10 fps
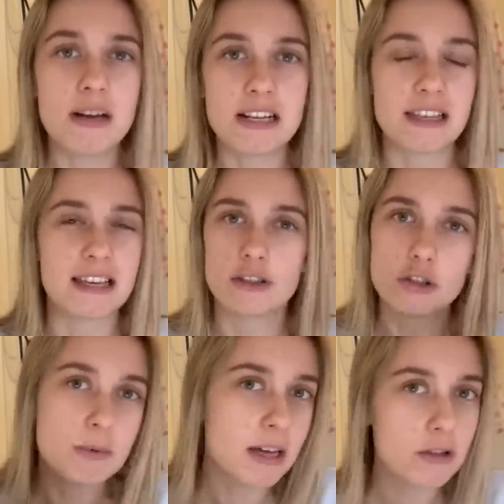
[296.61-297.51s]
anything
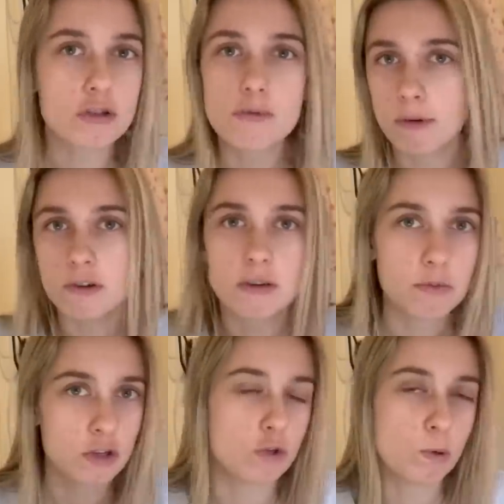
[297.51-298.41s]
until we get this new ownership
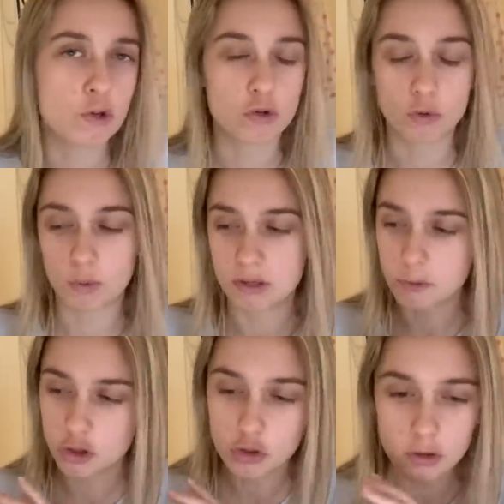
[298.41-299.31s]
situation sorted,
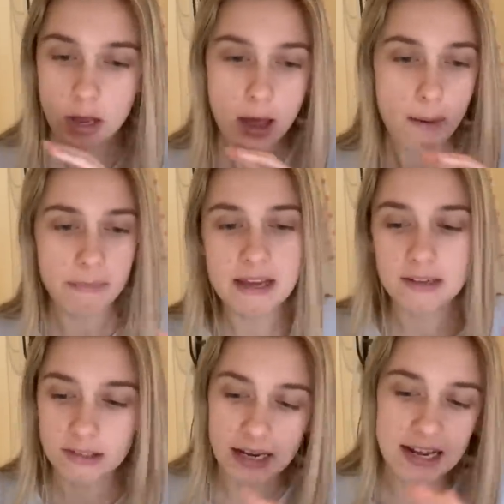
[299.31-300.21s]
which is just being
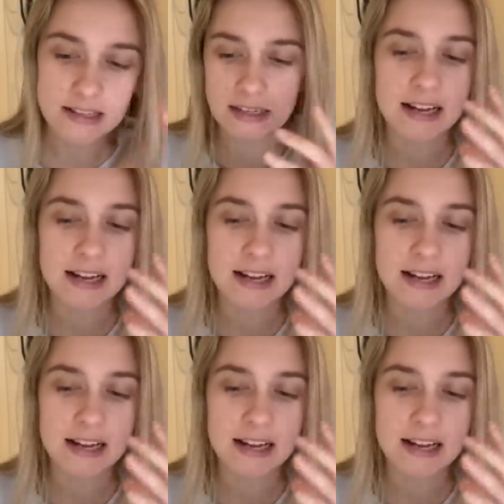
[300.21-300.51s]
delayed.